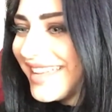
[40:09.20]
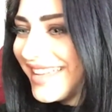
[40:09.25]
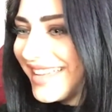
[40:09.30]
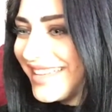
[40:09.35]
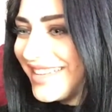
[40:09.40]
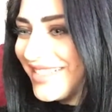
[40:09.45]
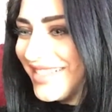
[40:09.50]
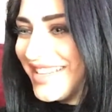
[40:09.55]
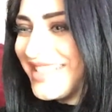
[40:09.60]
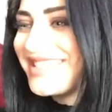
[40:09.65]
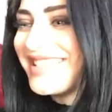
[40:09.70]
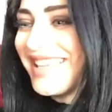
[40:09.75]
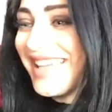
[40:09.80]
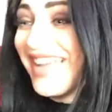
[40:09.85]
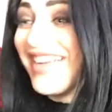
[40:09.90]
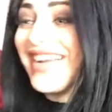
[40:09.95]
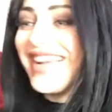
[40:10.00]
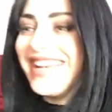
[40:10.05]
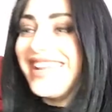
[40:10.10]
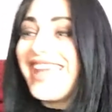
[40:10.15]
You need to
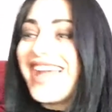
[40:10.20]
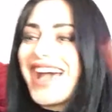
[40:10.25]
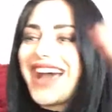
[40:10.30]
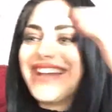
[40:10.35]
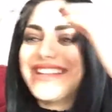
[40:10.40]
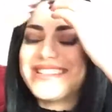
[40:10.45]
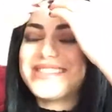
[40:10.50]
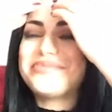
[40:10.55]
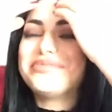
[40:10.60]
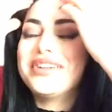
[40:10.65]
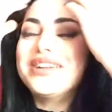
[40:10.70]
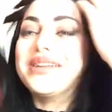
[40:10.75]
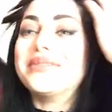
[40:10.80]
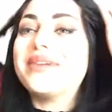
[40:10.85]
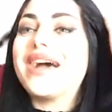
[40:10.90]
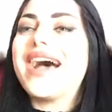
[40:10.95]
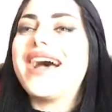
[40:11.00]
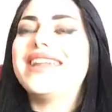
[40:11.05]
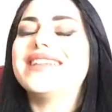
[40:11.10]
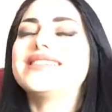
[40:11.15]
hear it. Yeah, it's pretty
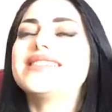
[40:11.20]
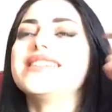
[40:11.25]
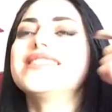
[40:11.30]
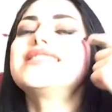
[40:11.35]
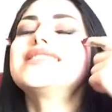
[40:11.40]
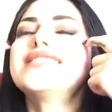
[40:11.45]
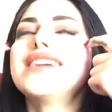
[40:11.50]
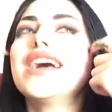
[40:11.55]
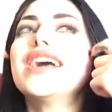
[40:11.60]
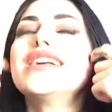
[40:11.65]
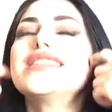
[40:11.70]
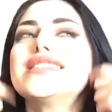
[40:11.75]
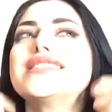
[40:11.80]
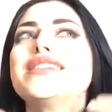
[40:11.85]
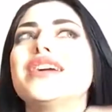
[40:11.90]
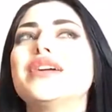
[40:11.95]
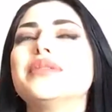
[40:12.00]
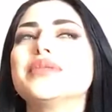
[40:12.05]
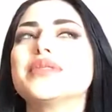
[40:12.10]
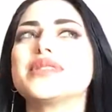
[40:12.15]
bad. It's a
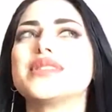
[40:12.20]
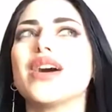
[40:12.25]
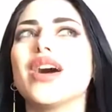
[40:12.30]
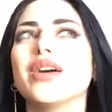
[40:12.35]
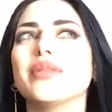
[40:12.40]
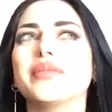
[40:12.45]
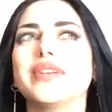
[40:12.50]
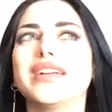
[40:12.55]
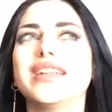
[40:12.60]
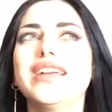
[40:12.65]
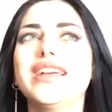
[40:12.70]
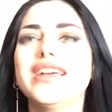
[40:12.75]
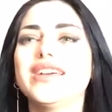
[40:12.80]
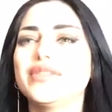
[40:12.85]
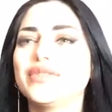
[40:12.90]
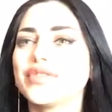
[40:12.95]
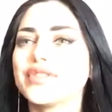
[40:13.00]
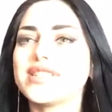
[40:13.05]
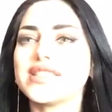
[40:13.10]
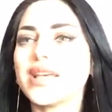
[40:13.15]
terrible song, but
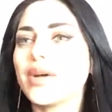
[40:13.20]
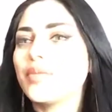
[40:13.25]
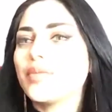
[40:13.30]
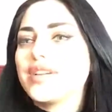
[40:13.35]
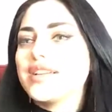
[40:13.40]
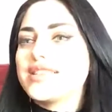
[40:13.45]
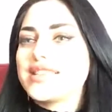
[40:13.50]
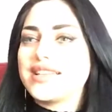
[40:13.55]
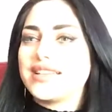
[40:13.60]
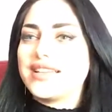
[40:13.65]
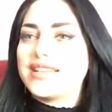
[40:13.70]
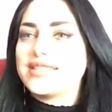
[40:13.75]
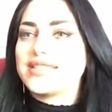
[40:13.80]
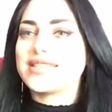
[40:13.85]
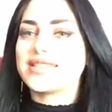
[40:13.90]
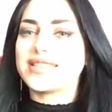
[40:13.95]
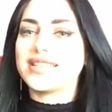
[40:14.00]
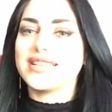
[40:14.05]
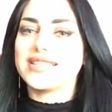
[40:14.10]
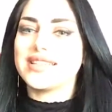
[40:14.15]
for some reason
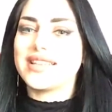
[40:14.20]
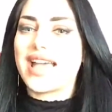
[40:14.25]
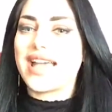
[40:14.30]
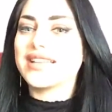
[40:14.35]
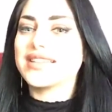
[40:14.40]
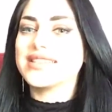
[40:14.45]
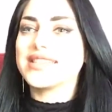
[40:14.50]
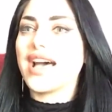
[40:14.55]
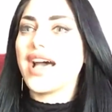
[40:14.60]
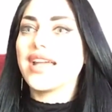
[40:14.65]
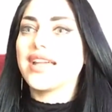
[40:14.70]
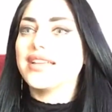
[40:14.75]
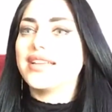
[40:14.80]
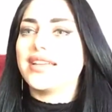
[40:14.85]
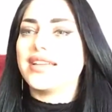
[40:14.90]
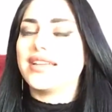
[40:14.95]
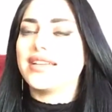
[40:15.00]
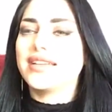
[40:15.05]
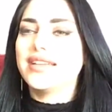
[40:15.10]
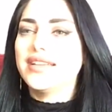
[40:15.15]
it's
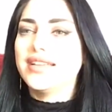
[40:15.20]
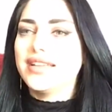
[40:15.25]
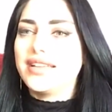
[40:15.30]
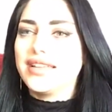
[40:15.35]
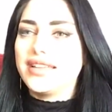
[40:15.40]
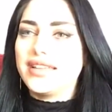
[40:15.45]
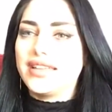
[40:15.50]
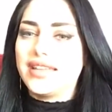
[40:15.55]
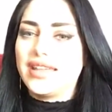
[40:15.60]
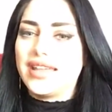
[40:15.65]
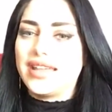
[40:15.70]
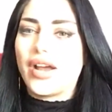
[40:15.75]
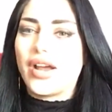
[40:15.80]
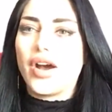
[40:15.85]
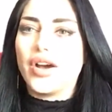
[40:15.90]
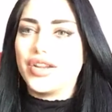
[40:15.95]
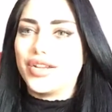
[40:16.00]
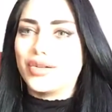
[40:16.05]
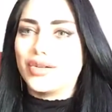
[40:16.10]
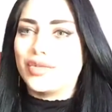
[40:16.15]
anxiety in
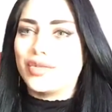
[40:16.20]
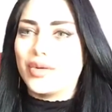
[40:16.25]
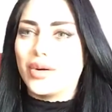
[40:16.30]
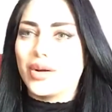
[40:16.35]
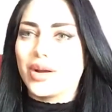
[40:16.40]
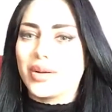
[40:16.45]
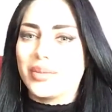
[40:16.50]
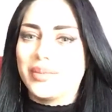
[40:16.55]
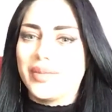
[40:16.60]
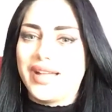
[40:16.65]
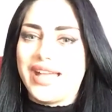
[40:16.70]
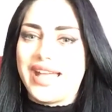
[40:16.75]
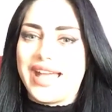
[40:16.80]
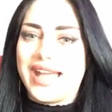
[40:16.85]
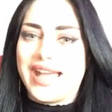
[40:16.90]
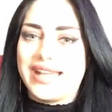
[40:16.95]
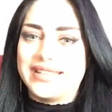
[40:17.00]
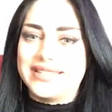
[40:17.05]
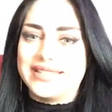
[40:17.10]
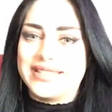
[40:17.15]
audio form.
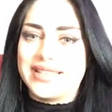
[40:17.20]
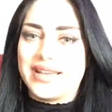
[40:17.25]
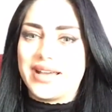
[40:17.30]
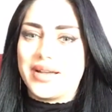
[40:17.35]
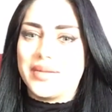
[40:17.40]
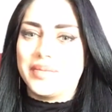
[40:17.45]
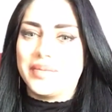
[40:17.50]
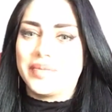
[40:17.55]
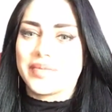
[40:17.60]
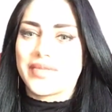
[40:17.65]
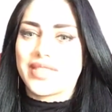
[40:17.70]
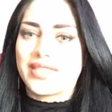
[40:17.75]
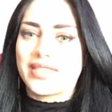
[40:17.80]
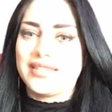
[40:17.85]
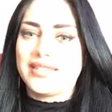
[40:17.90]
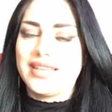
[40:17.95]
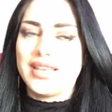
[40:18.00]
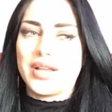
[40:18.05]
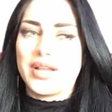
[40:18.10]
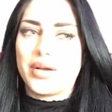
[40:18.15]
And
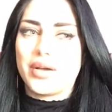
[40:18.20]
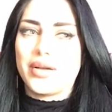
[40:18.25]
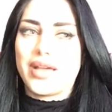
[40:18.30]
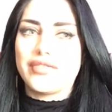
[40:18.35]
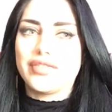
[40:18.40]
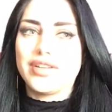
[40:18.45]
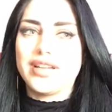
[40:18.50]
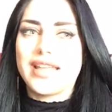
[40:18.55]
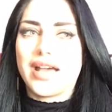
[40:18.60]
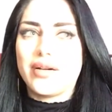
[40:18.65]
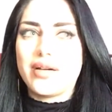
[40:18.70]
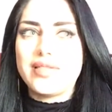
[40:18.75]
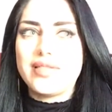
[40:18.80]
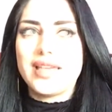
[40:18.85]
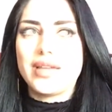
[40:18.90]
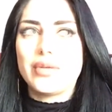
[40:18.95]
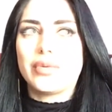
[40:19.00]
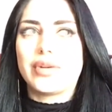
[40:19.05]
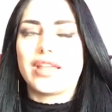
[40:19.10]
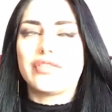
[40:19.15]
every now and
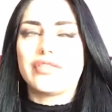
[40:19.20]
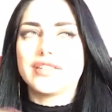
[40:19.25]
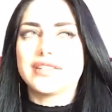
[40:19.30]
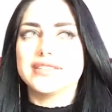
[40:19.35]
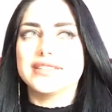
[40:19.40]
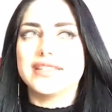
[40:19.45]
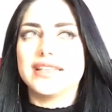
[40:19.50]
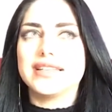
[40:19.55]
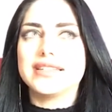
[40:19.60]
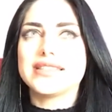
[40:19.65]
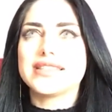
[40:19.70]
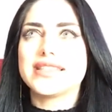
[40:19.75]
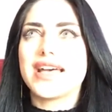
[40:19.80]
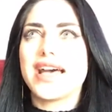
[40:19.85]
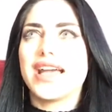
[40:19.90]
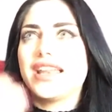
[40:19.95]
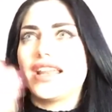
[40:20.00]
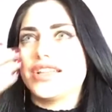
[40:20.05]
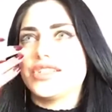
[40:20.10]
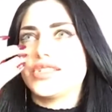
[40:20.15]
then when I feel dead
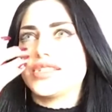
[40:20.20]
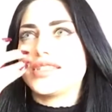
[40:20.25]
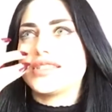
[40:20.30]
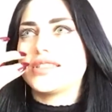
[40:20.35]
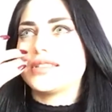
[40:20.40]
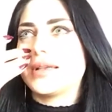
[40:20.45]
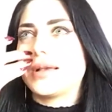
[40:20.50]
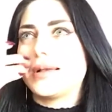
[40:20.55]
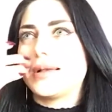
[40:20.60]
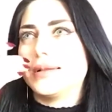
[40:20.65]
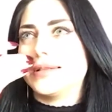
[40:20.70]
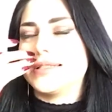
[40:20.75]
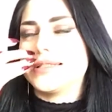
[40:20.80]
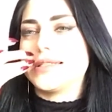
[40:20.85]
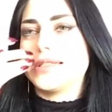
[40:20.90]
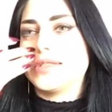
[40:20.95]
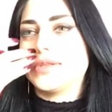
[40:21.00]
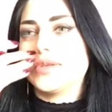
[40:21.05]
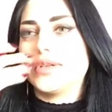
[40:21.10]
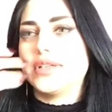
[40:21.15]
inside, I just
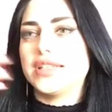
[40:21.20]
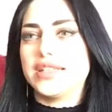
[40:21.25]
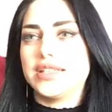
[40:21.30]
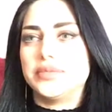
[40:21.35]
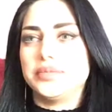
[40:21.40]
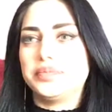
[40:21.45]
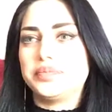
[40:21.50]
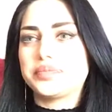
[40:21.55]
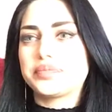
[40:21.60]
listen to it and